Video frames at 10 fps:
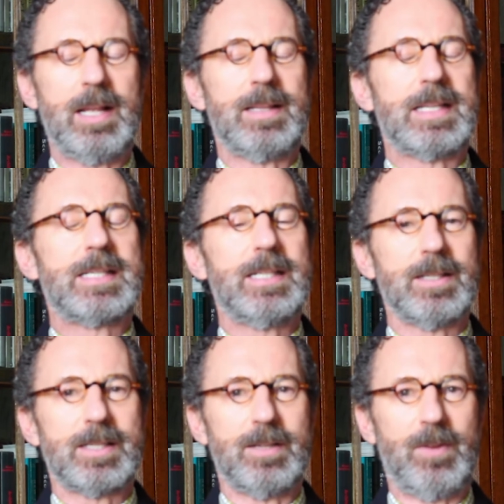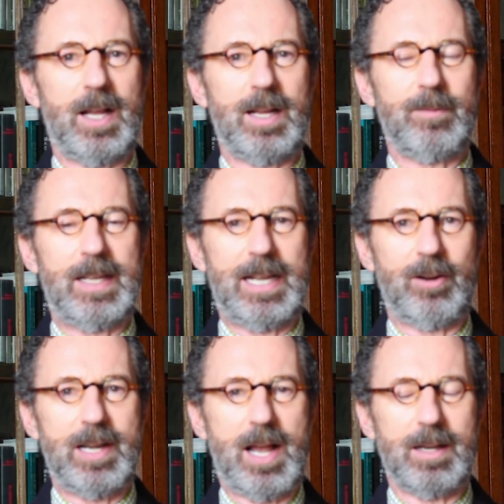that still survive
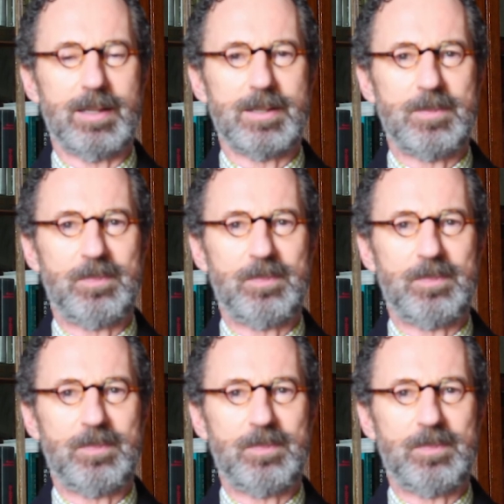here in Ireland.